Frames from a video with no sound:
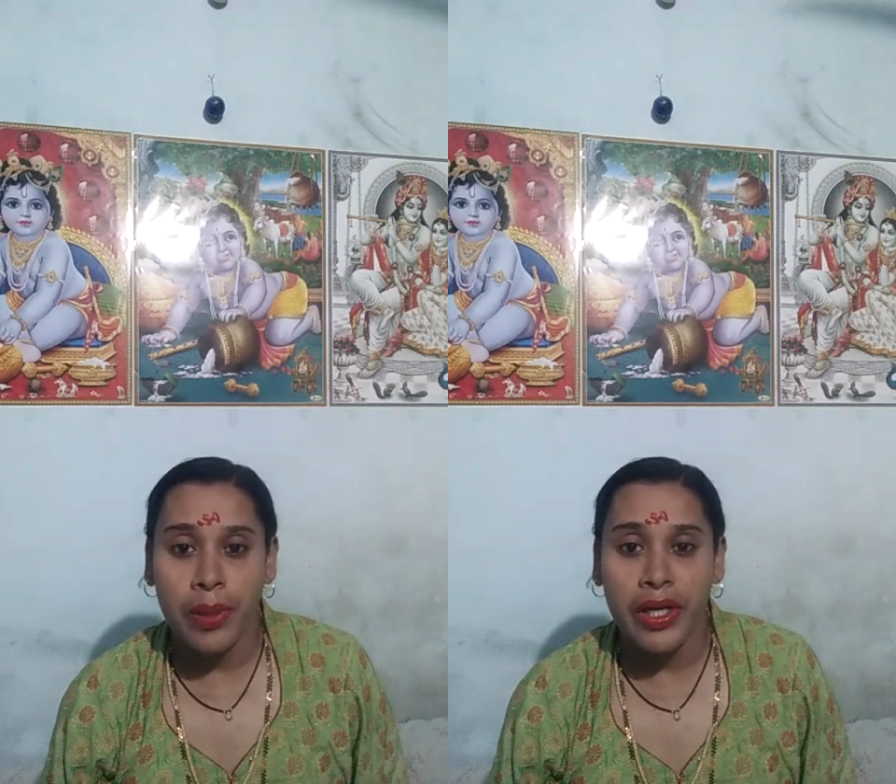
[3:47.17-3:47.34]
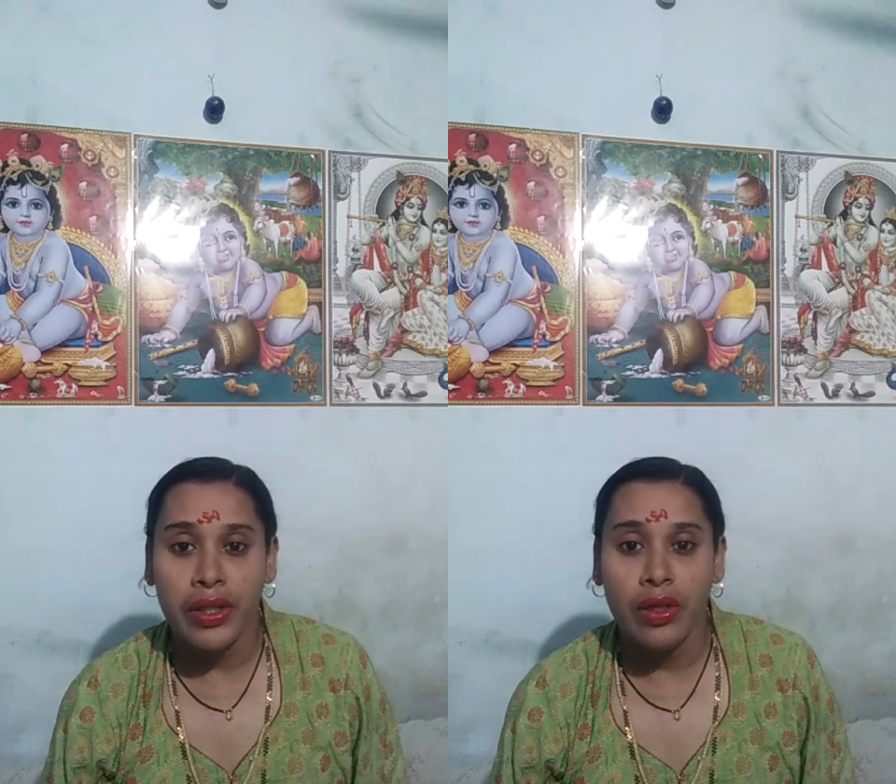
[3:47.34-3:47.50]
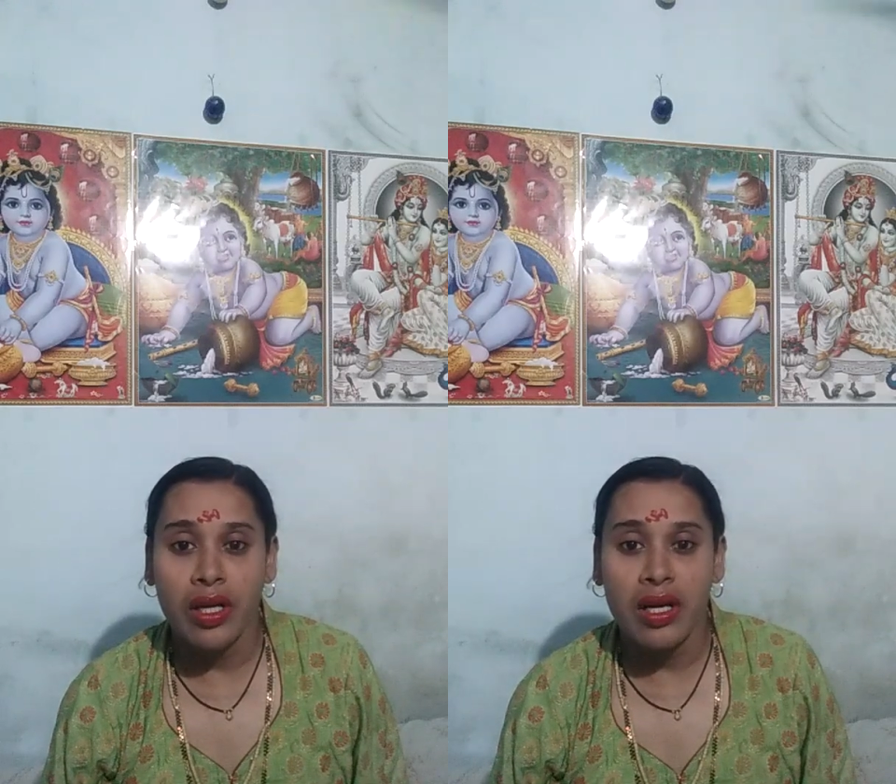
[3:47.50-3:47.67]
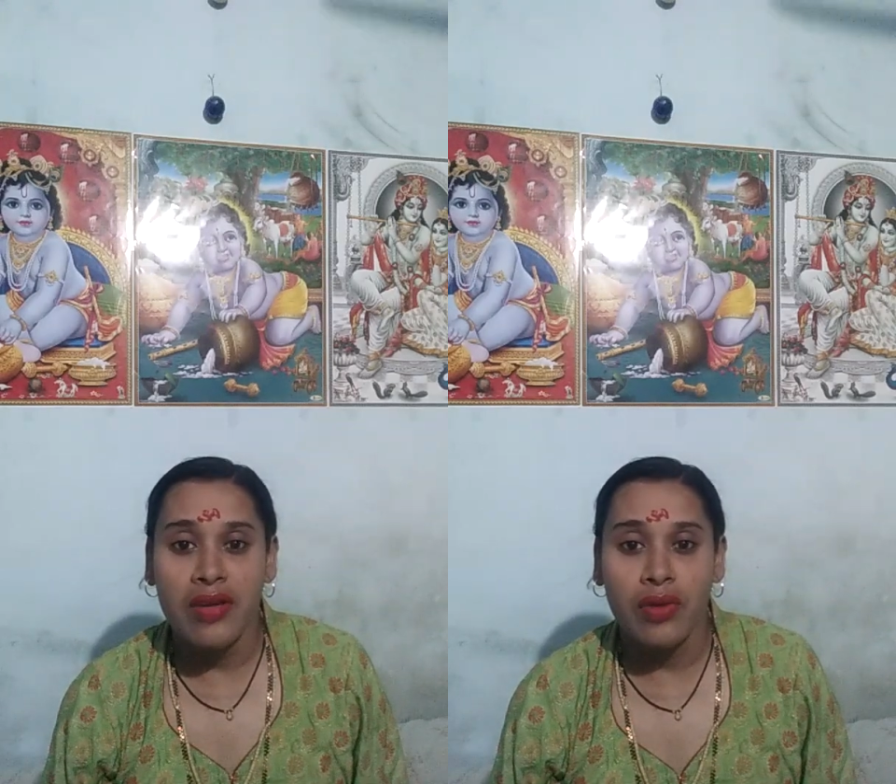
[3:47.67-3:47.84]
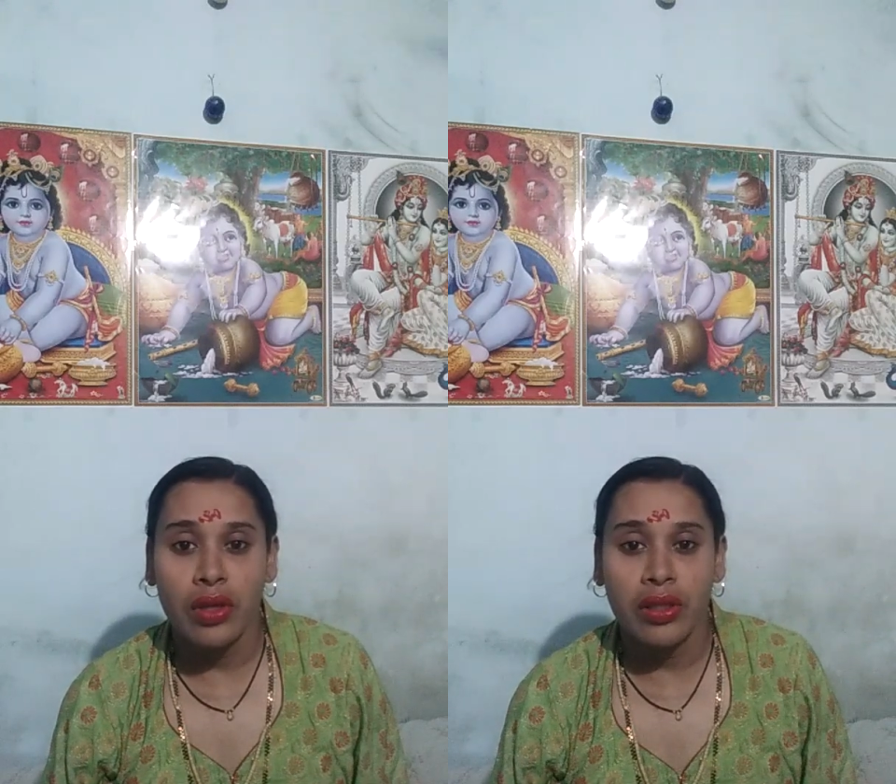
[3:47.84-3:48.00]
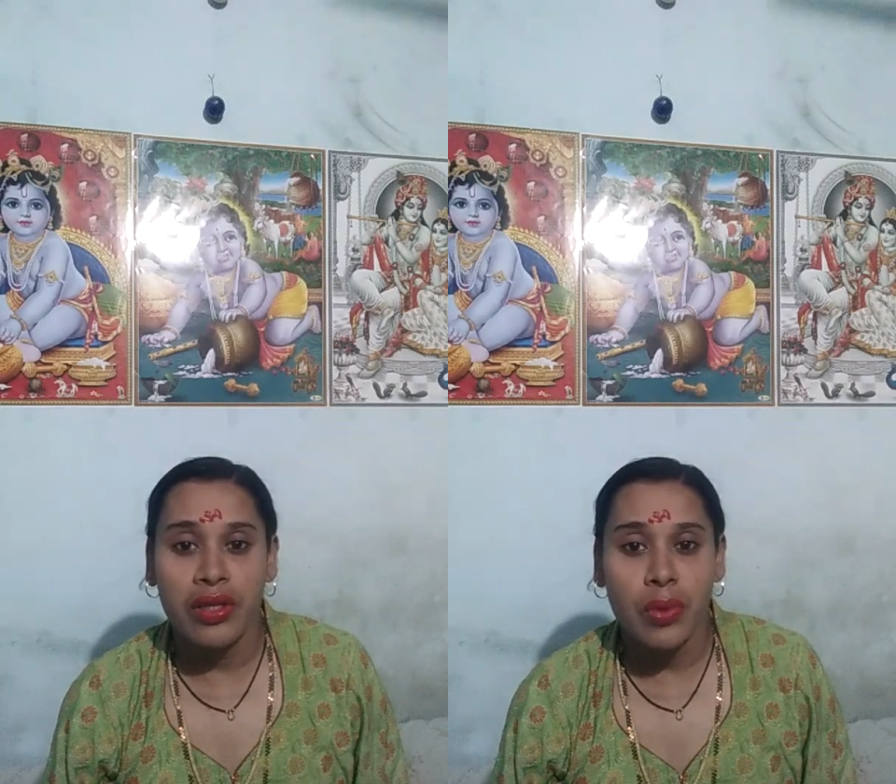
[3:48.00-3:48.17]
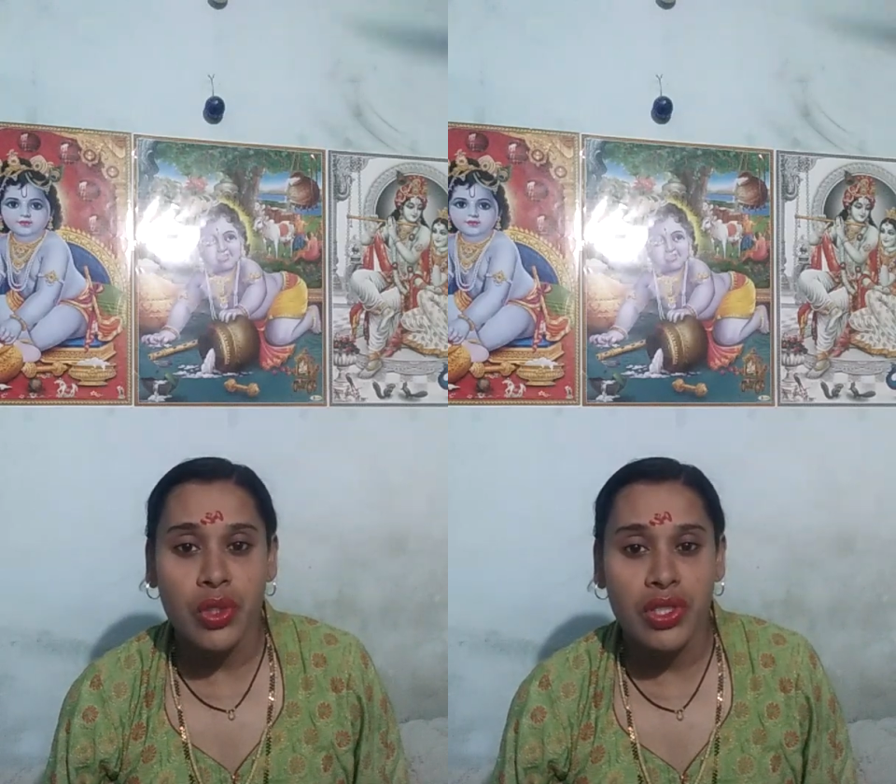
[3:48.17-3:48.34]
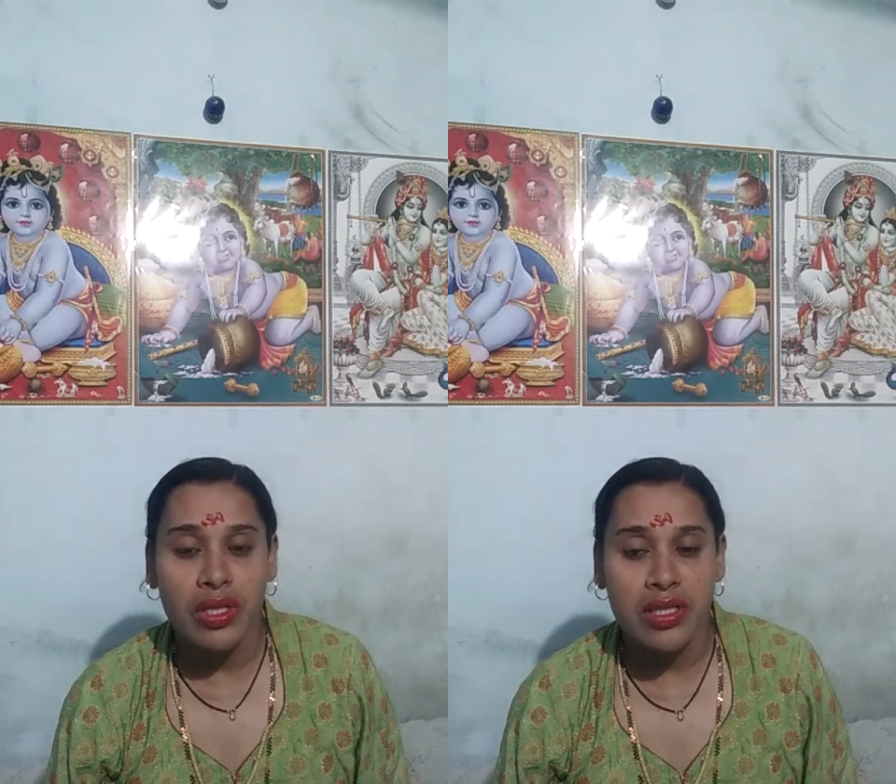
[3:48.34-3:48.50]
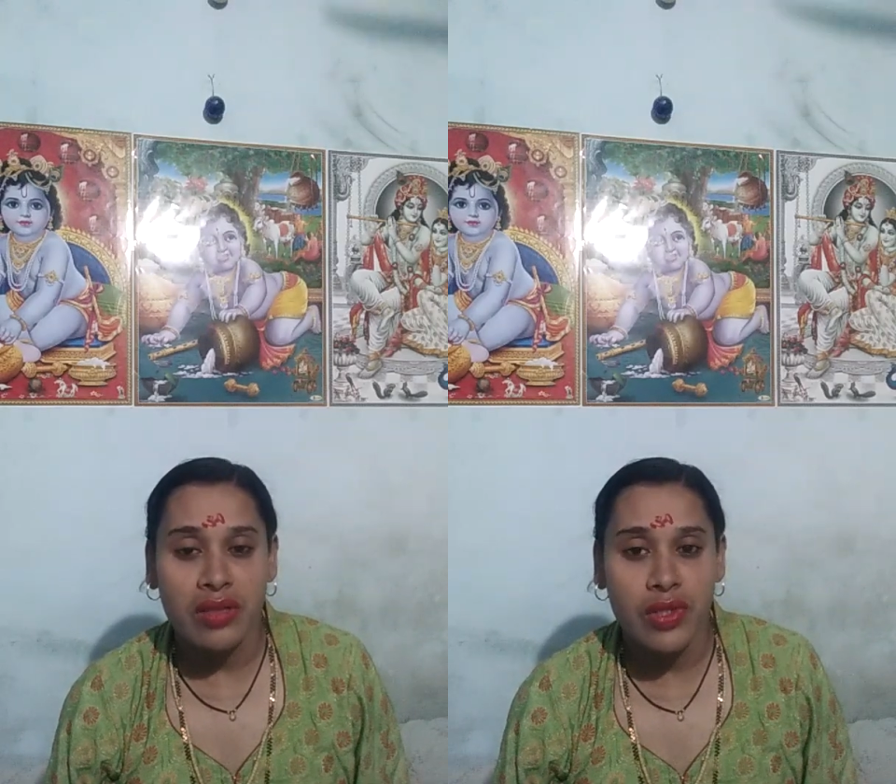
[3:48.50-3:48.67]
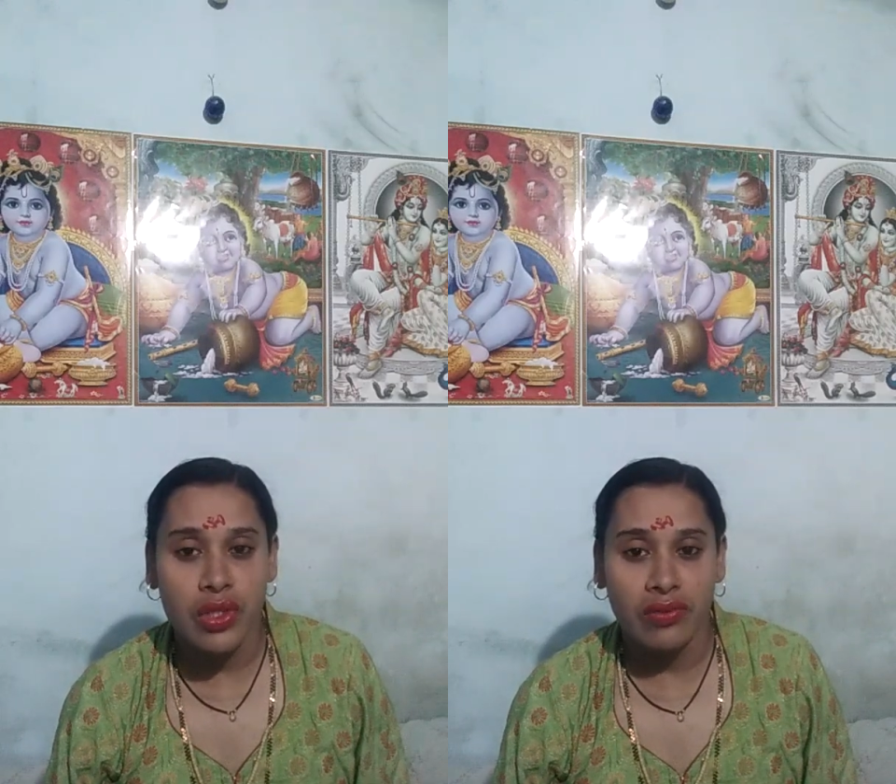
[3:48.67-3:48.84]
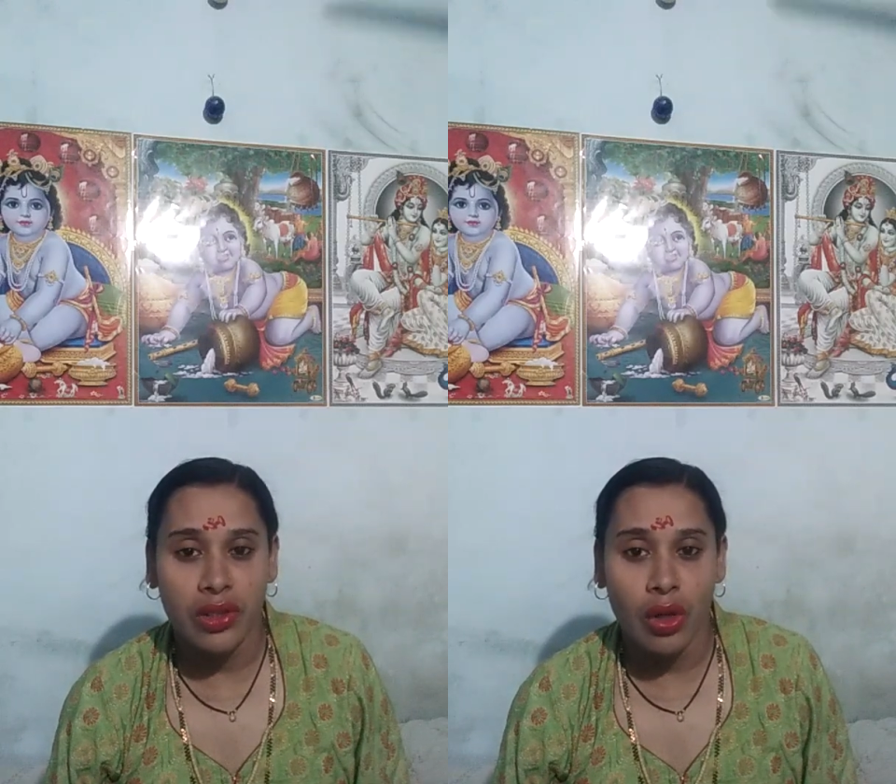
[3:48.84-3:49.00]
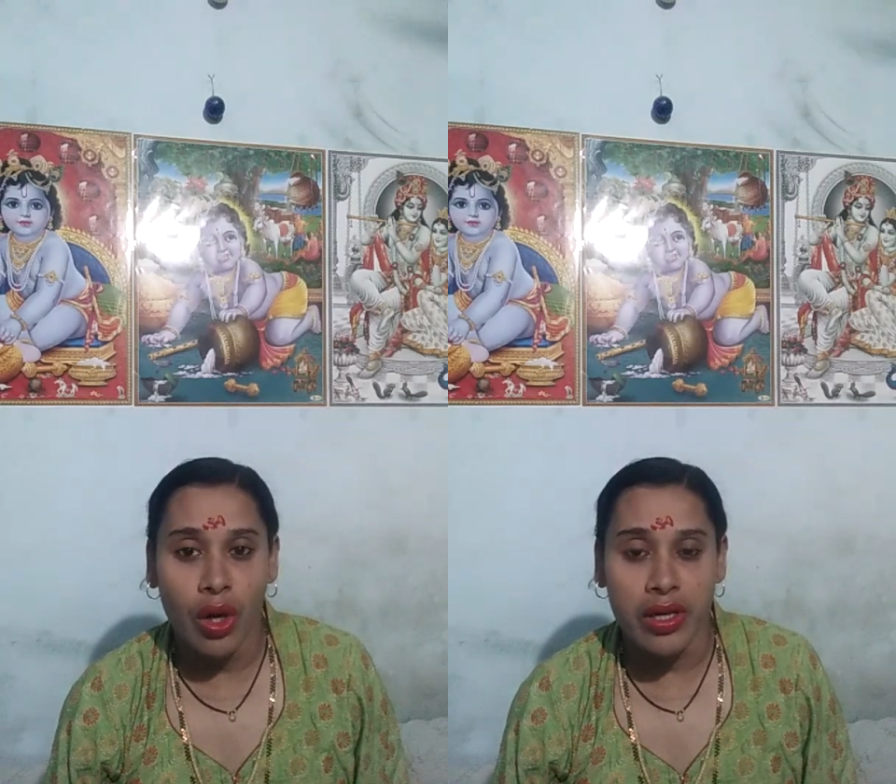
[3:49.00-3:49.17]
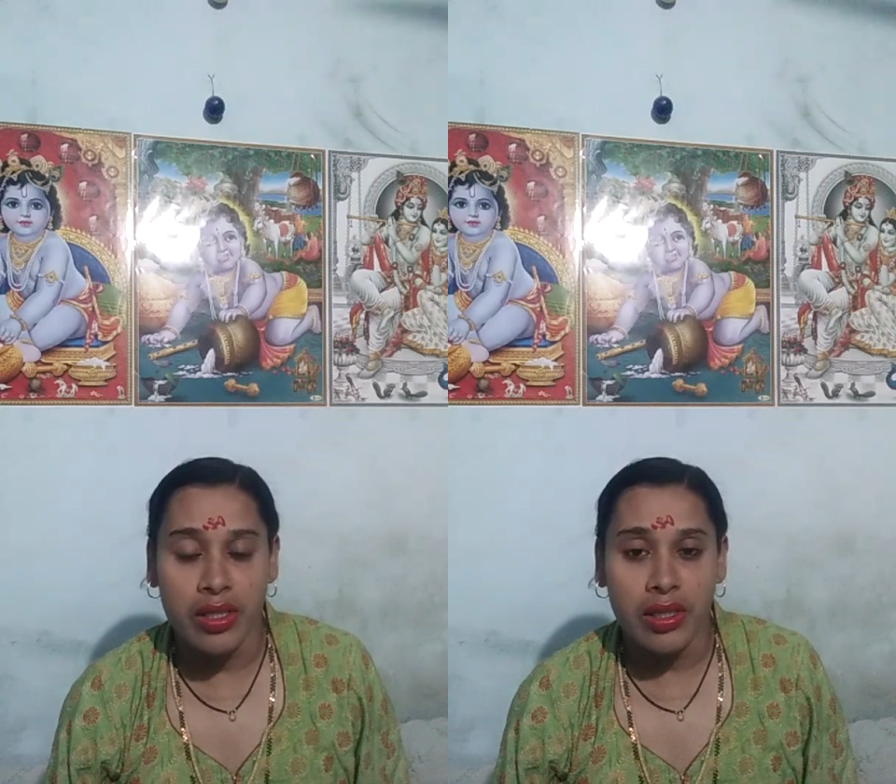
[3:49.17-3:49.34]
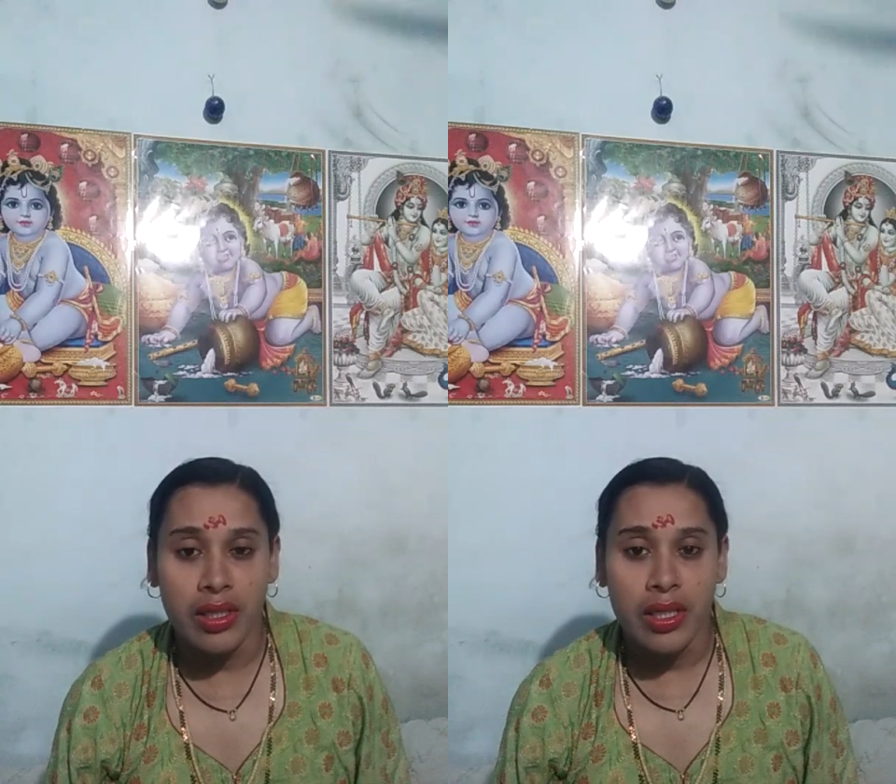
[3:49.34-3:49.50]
particularly for the devotional service of the Lord.